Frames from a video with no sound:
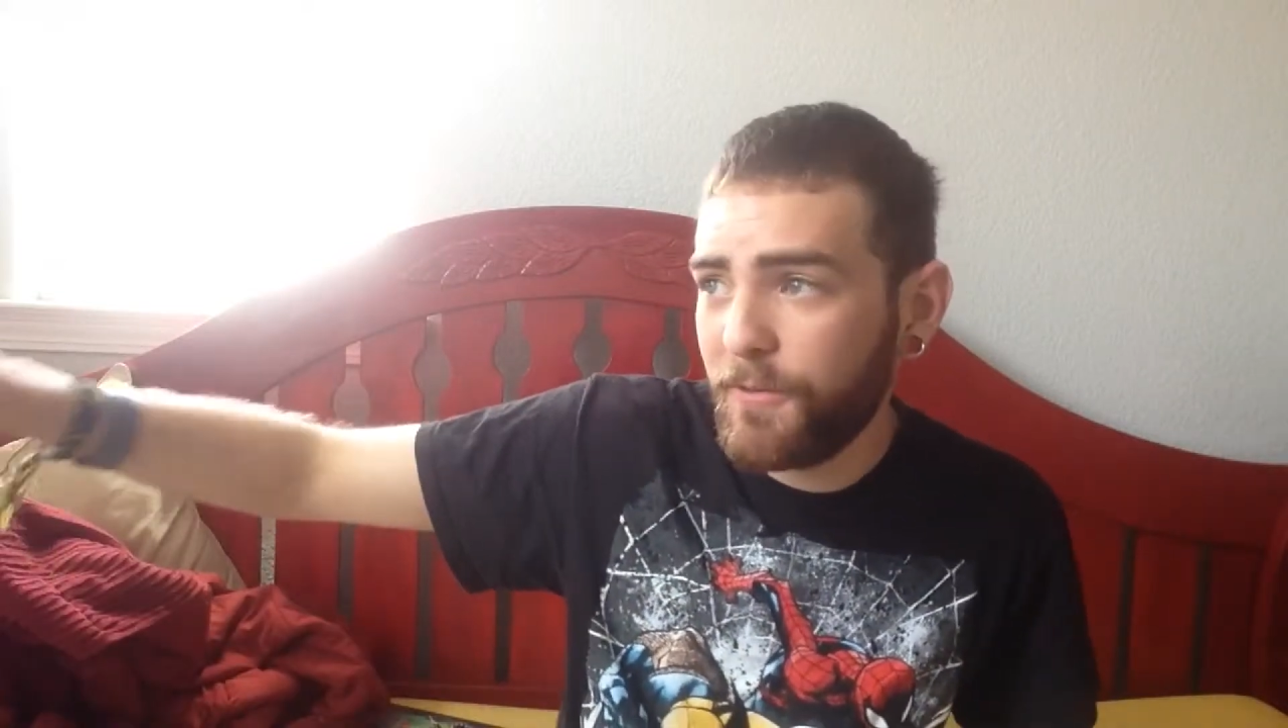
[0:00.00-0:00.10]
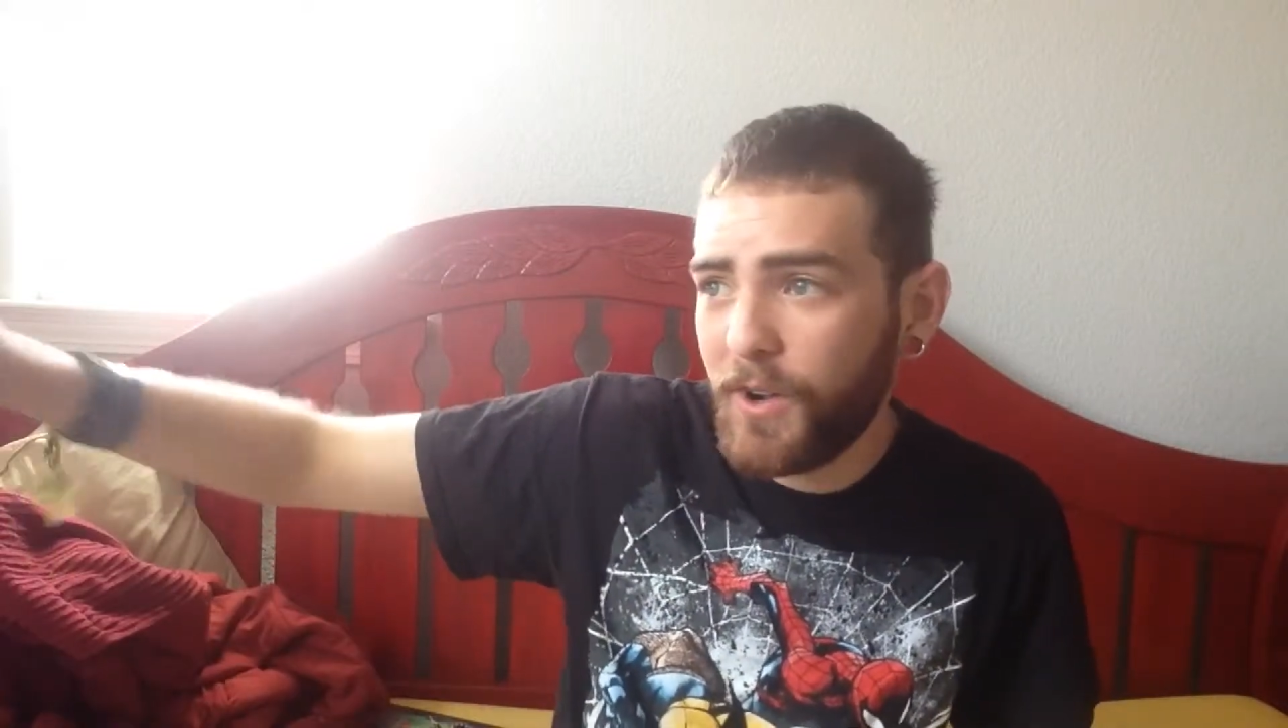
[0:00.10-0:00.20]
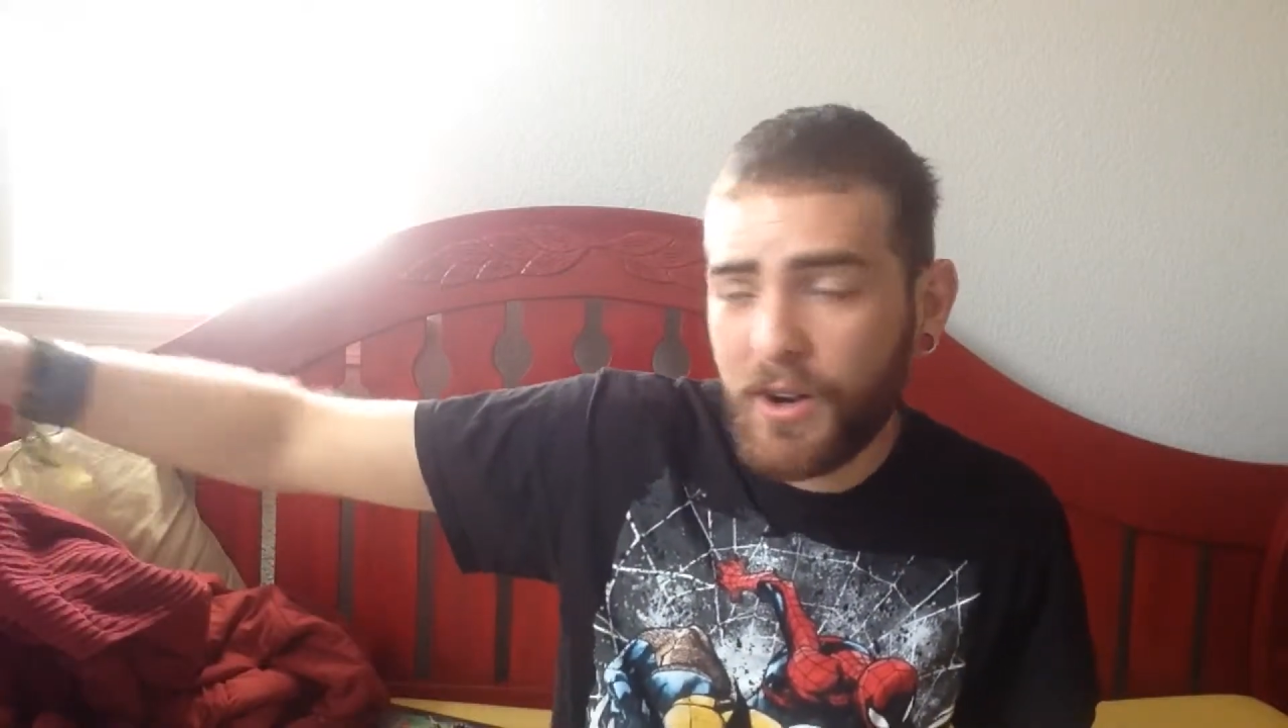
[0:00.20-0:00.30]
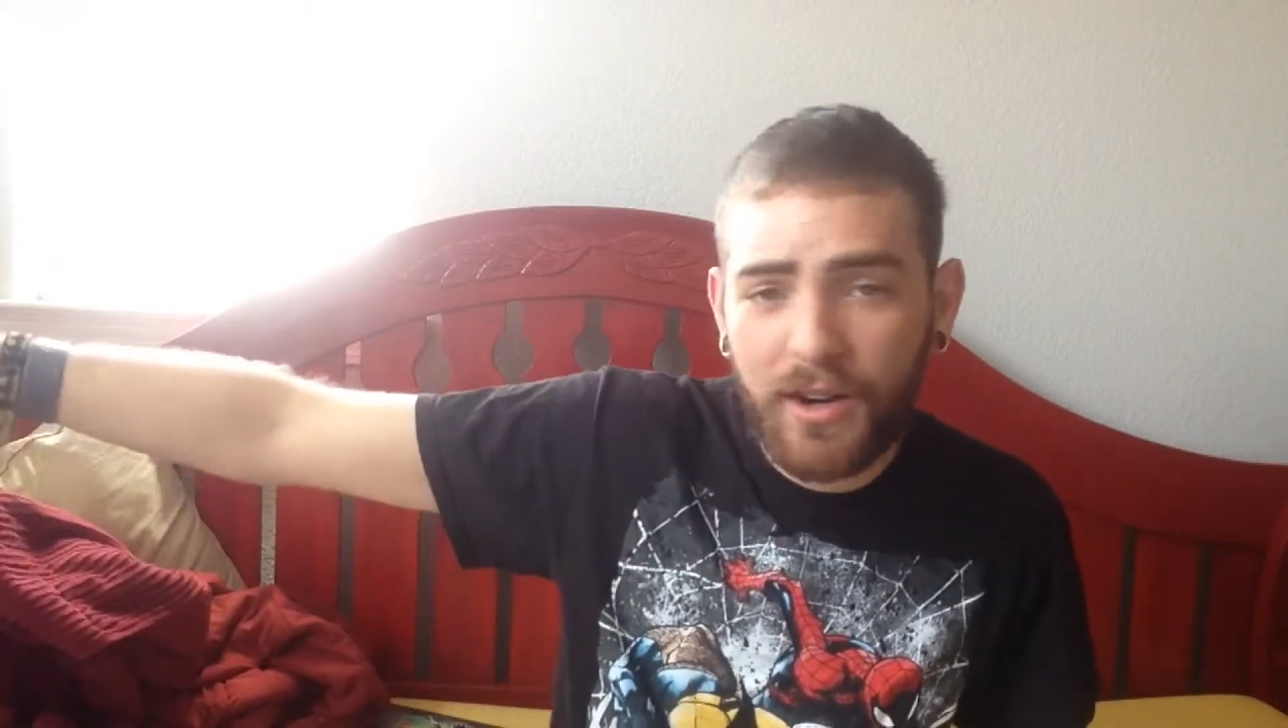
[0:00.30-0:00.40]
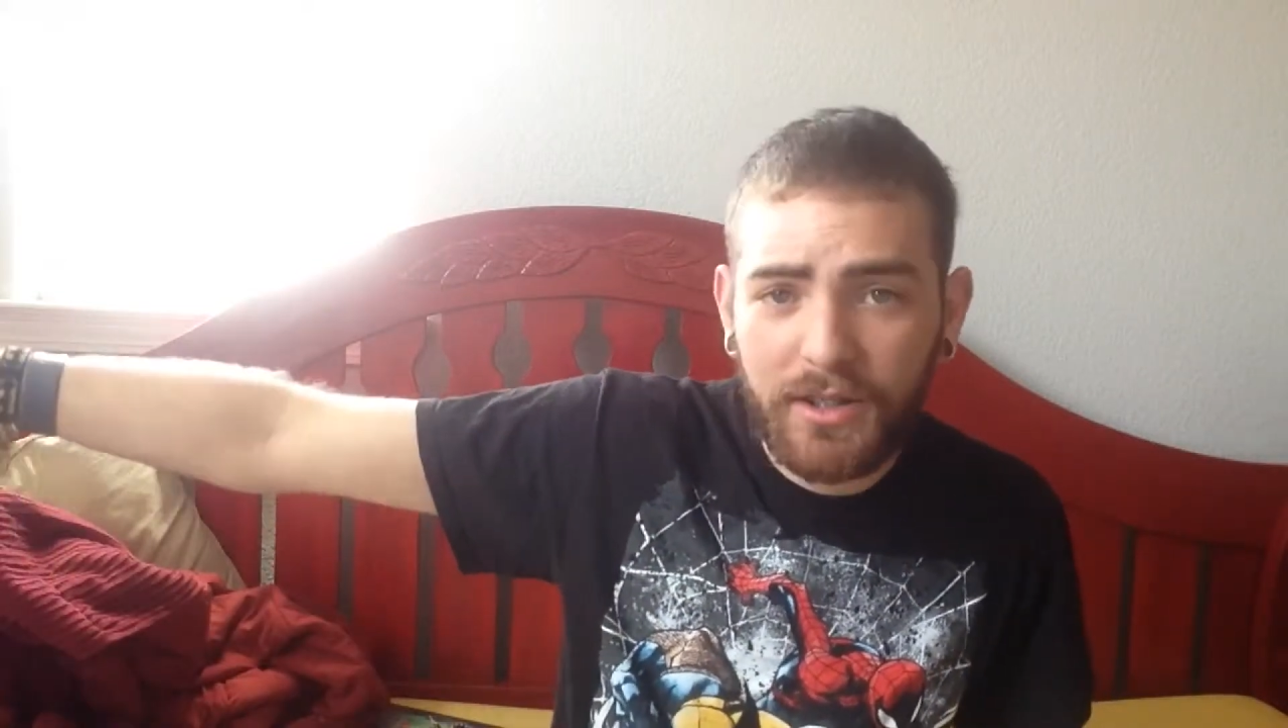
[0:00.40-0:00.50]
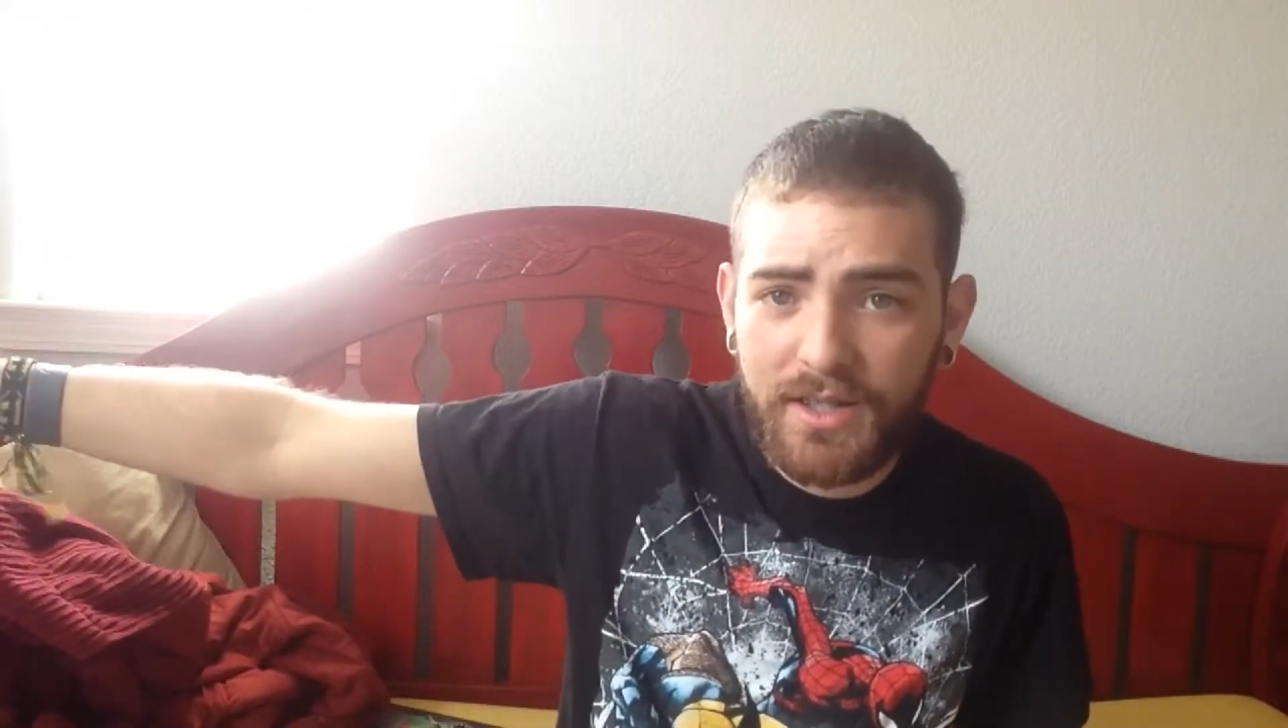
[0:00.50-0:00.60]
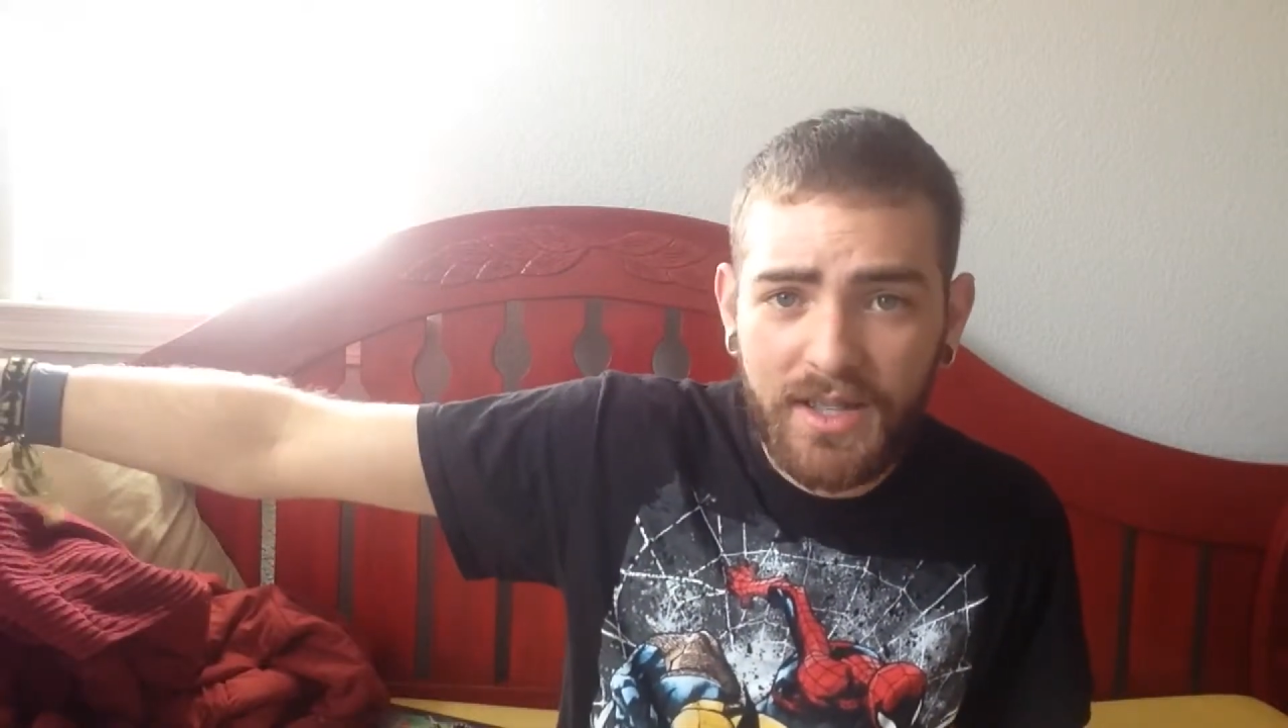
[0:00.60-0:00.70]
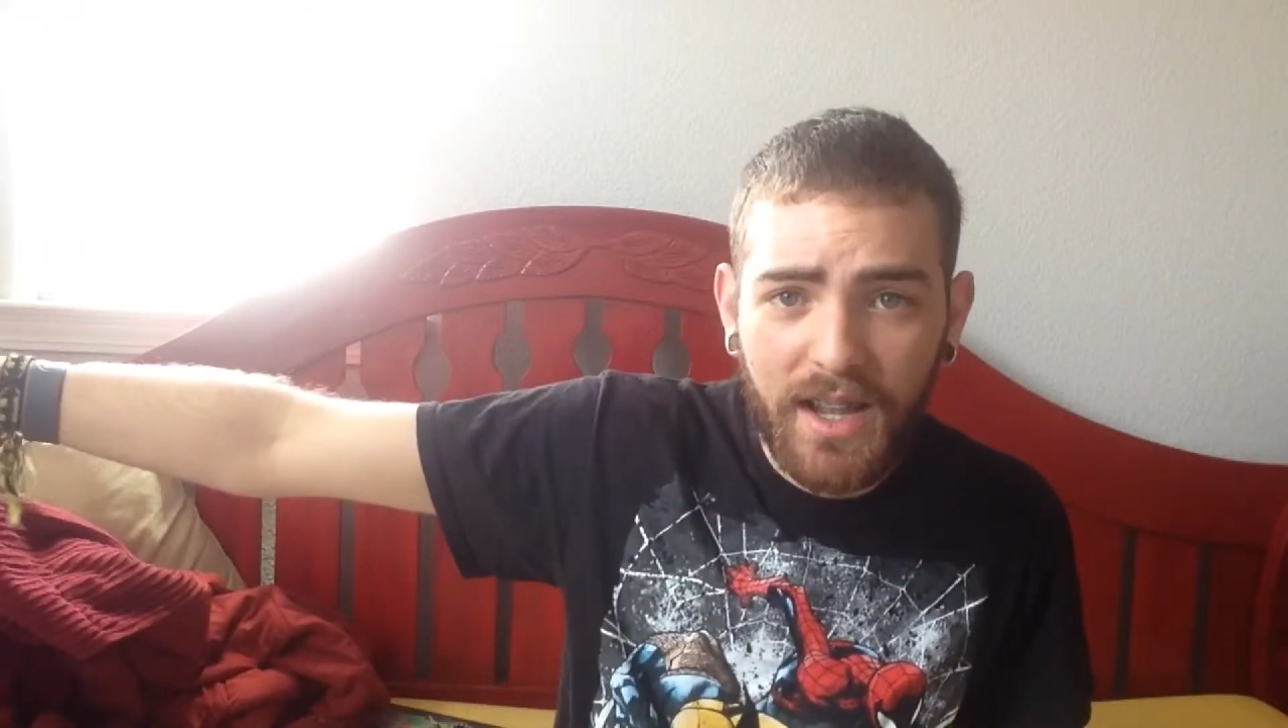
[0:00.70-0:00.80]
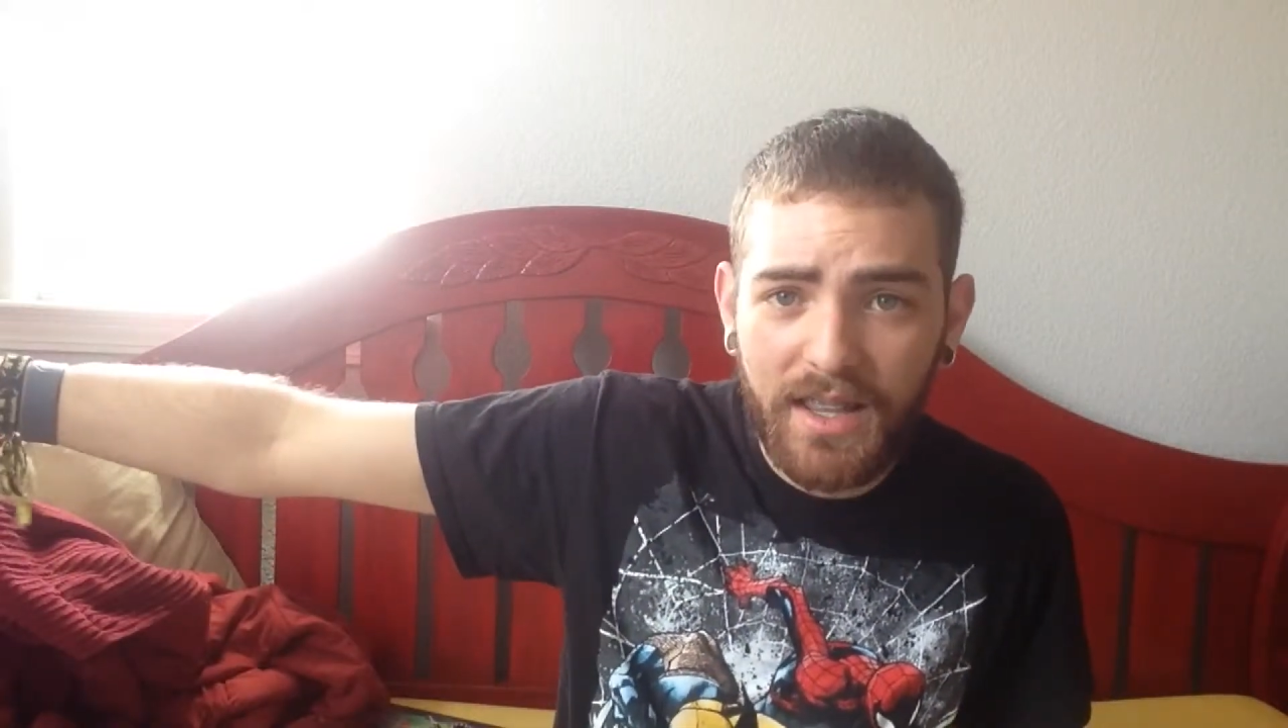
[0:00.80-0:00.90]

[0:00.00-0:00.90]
far other side